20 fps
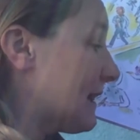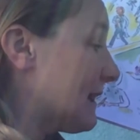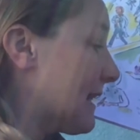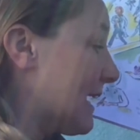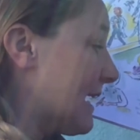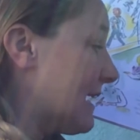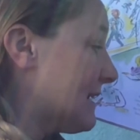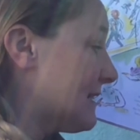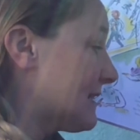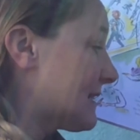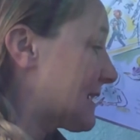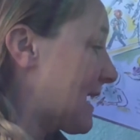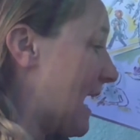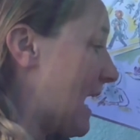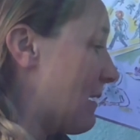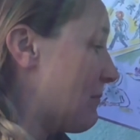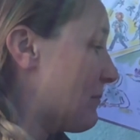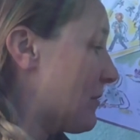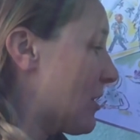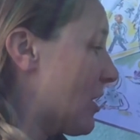
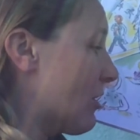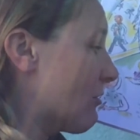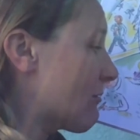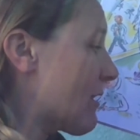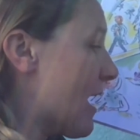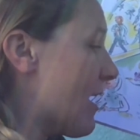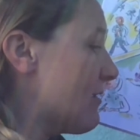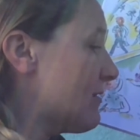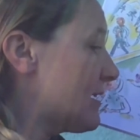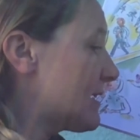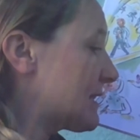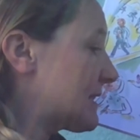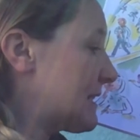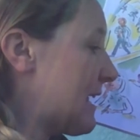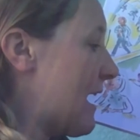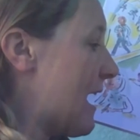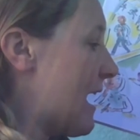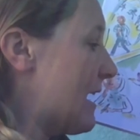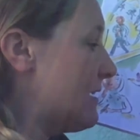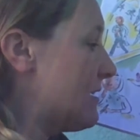landscape around
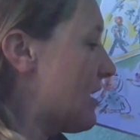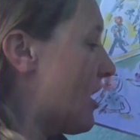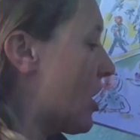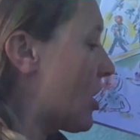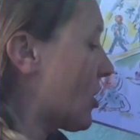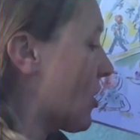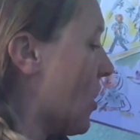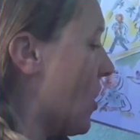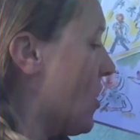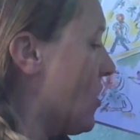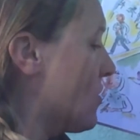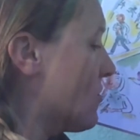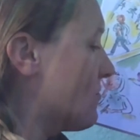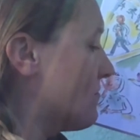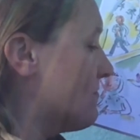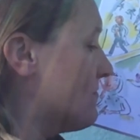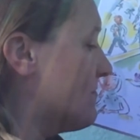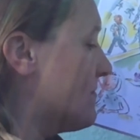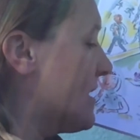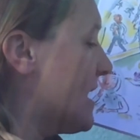Gassad, our
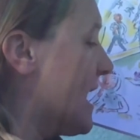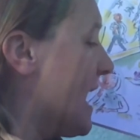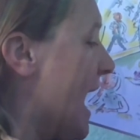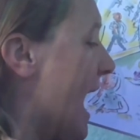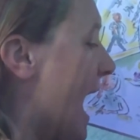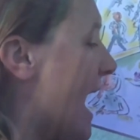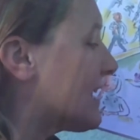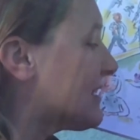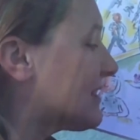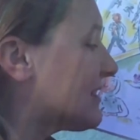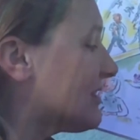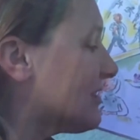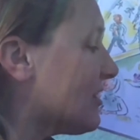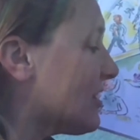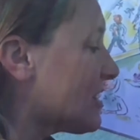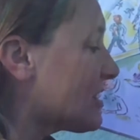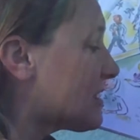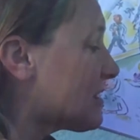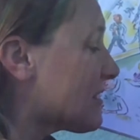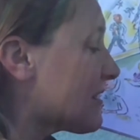home, has
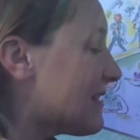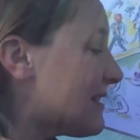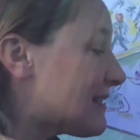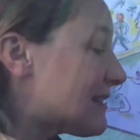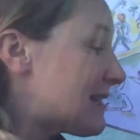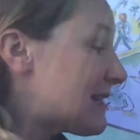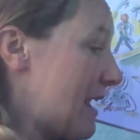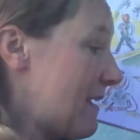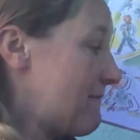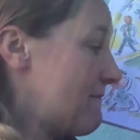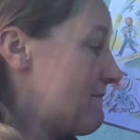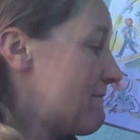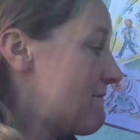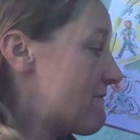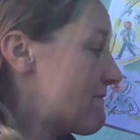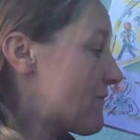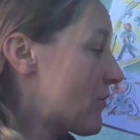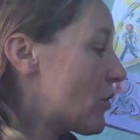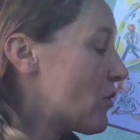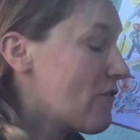looked the same
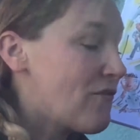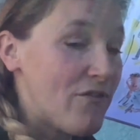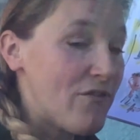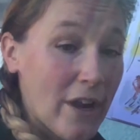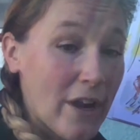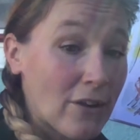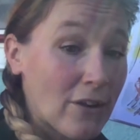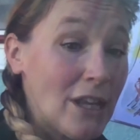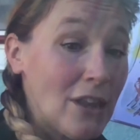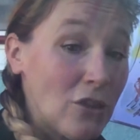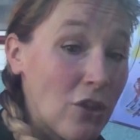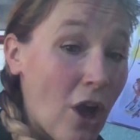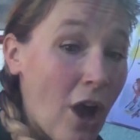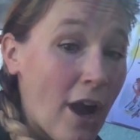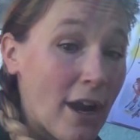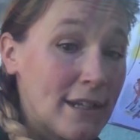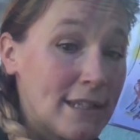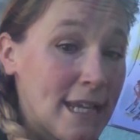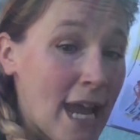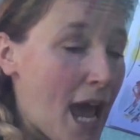for a very
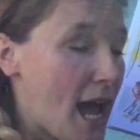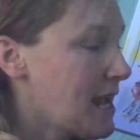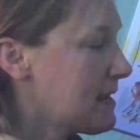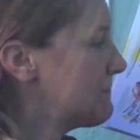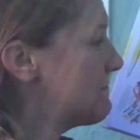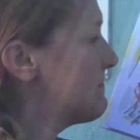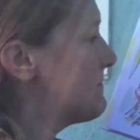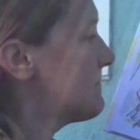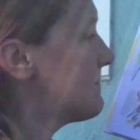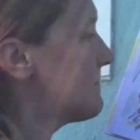long time.